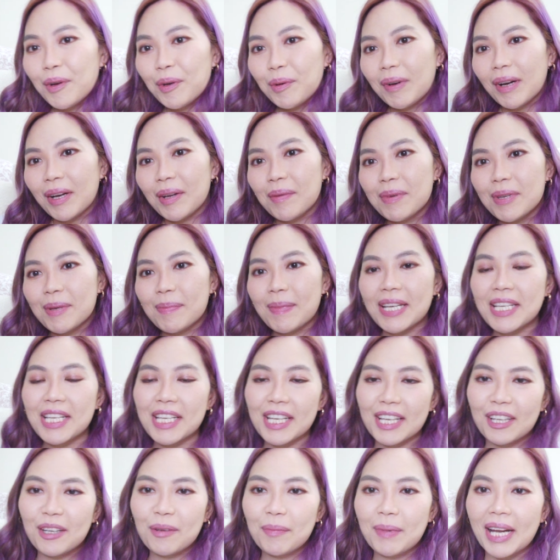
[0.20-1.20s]
welcome to my
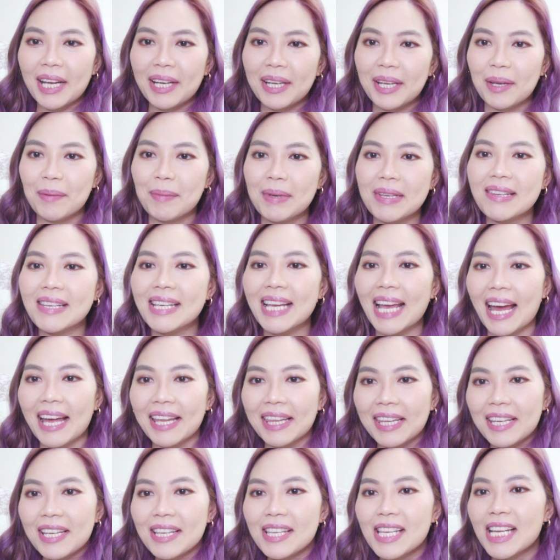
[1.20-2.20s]
channel. My name is
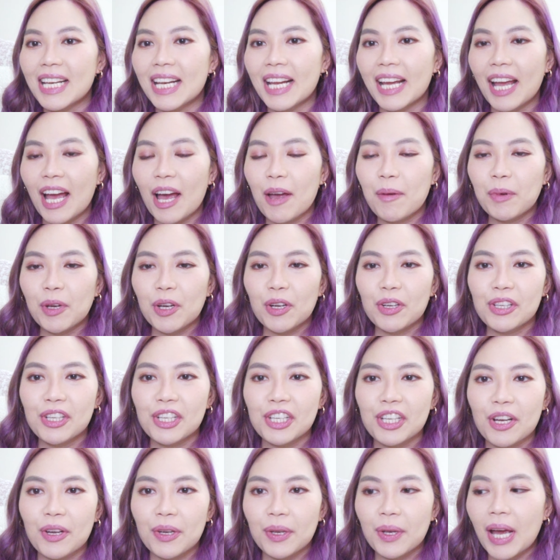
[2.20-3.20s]
Kathy. Today I'm going to
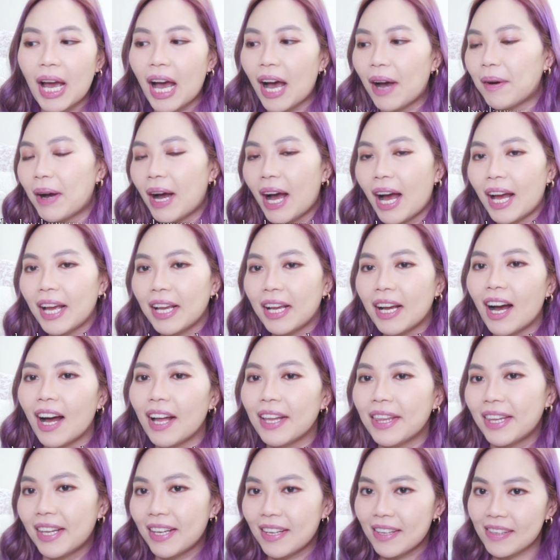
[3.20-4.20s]
show you how I
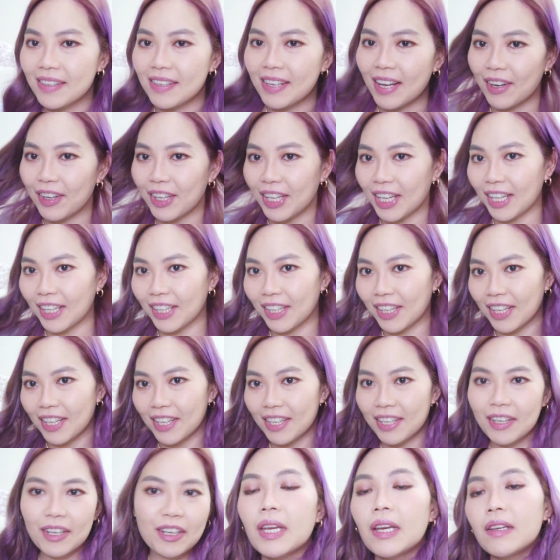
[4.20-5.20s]
got this hair color.
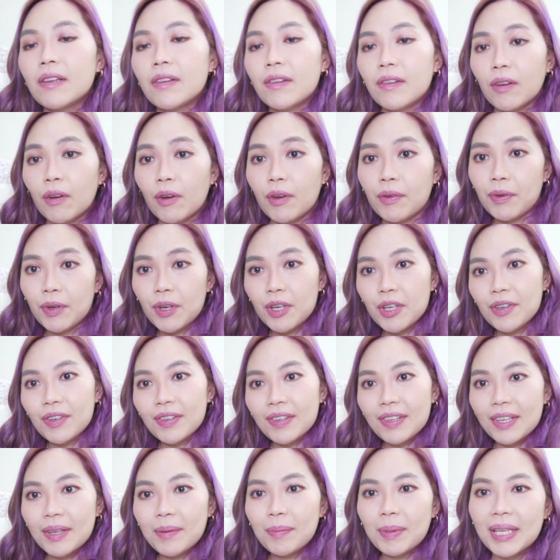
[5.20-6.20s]
So if you're
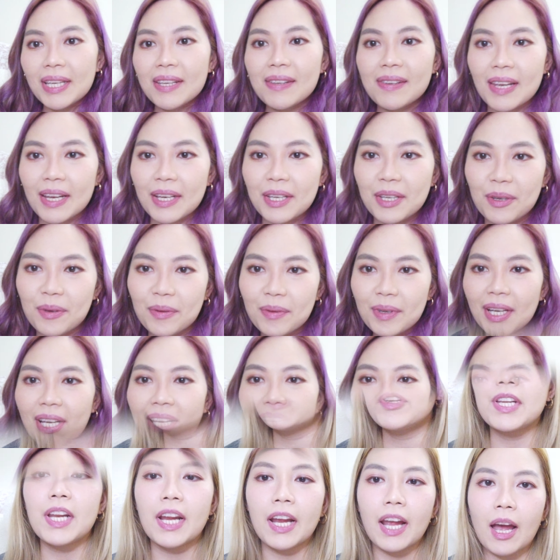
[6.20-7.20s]
interested, please stay tuned.
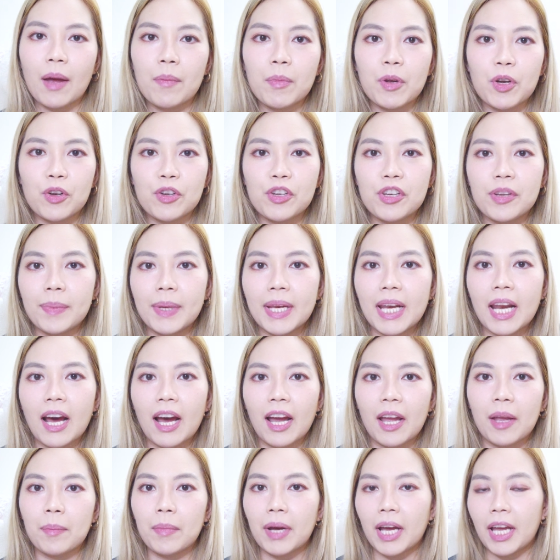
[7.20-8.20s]
Today I'm going to be
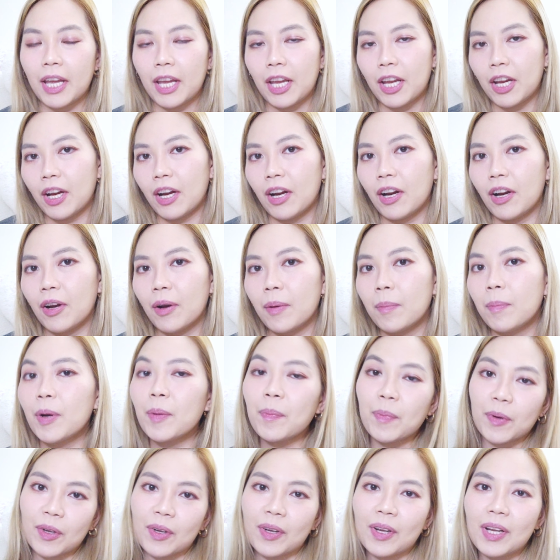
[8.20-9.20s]
dyeing my hair
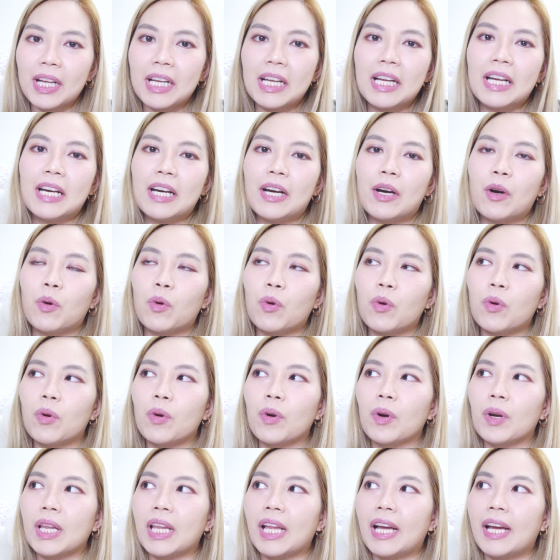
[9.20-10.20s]
purple,
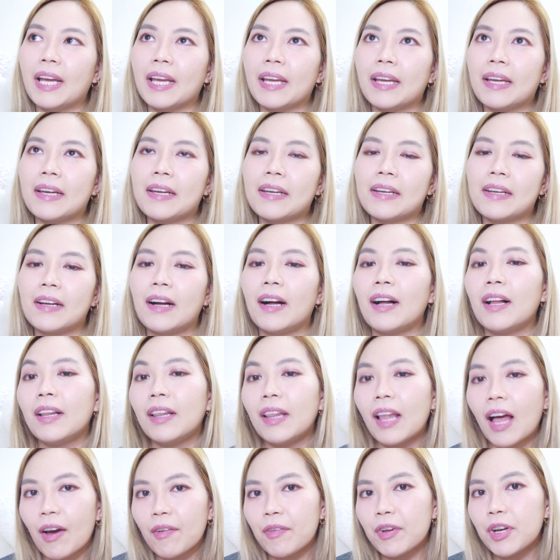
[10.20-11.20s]
or like a
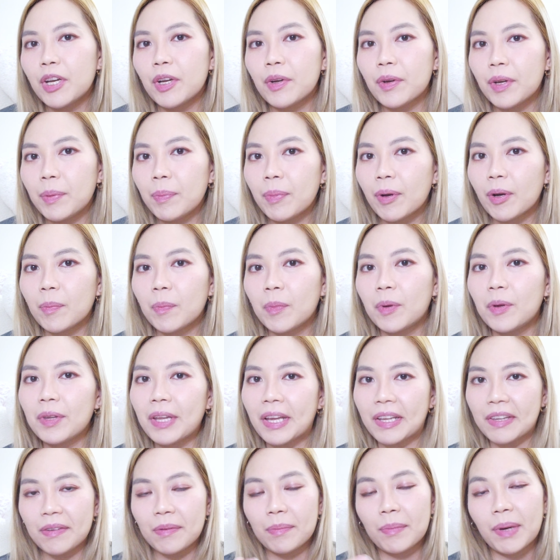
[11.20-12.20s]
lavendery purple.
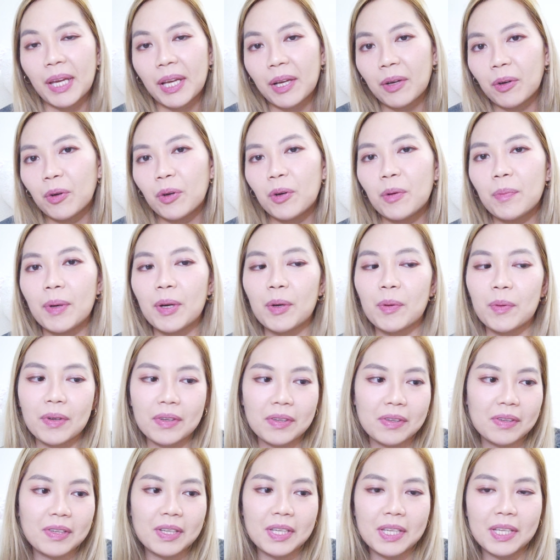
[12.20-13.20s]
That's my goal, but we'll
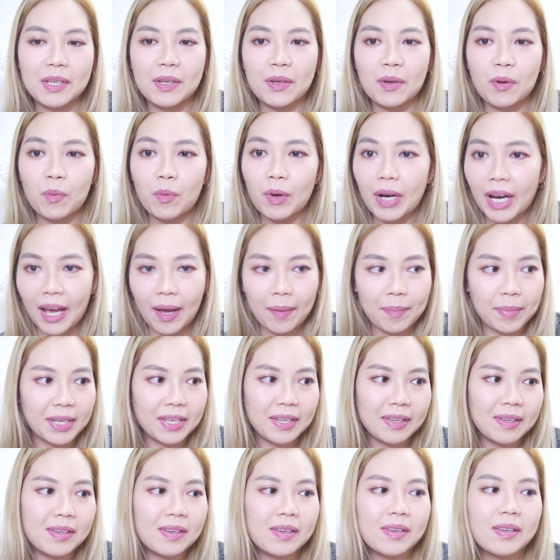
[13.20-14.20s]
see what
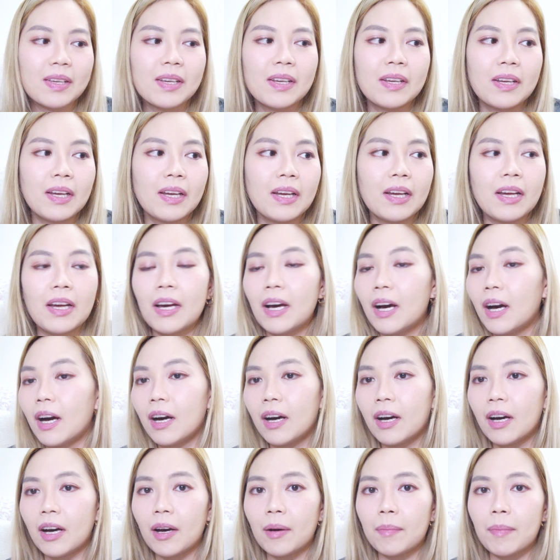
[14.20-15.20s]
happens.
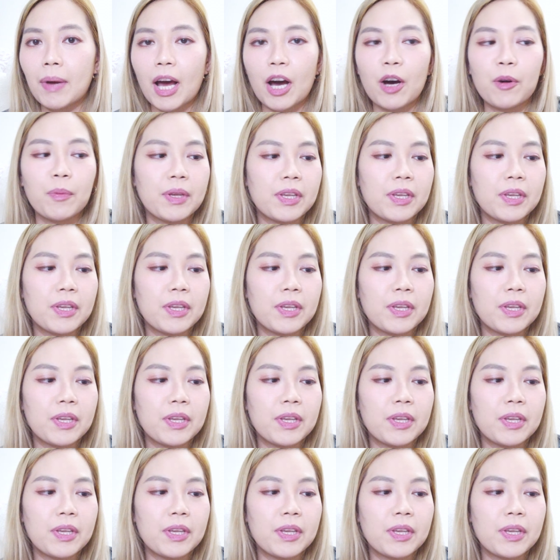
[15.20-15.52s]
I'll